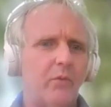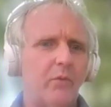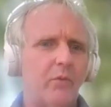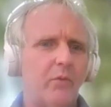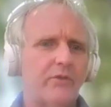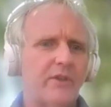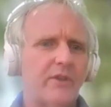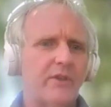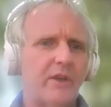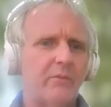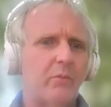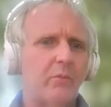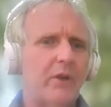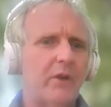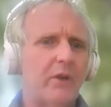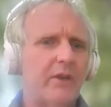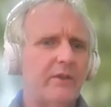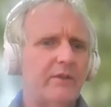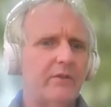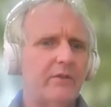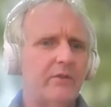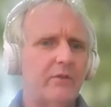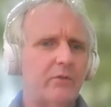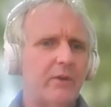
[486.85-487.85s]
was
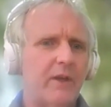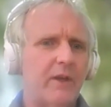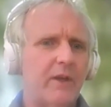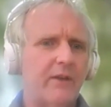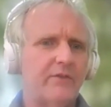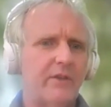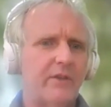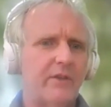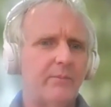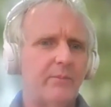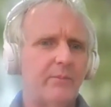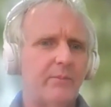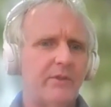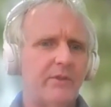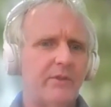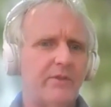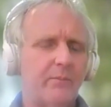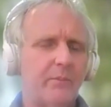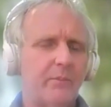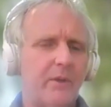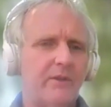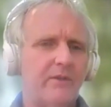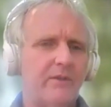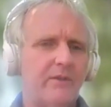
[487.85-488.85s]
unwilling to actually
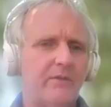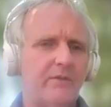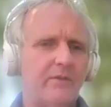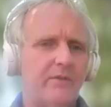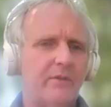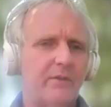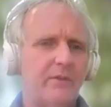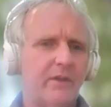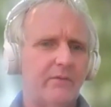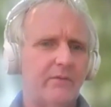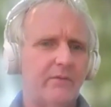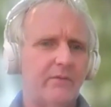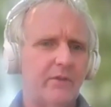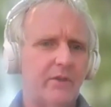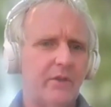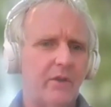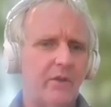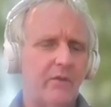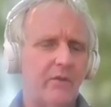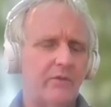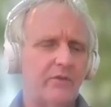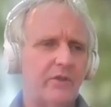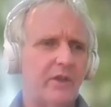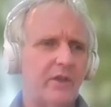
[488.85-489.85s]
participate in the
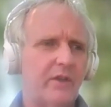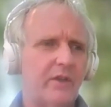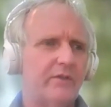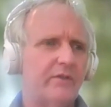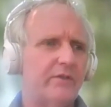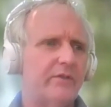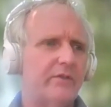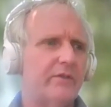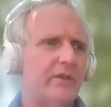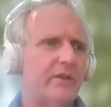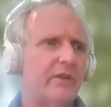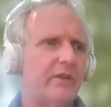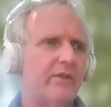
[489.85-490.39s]
negotiations.